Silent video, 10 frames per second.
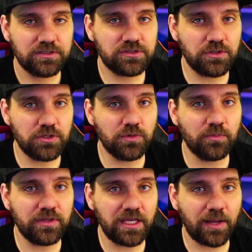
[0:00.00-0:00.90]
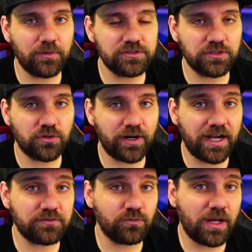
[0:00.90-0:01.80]
so you will be able to
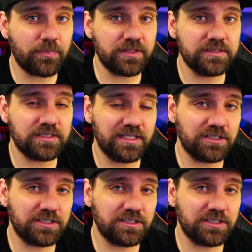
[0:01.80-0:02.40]
craft weapons,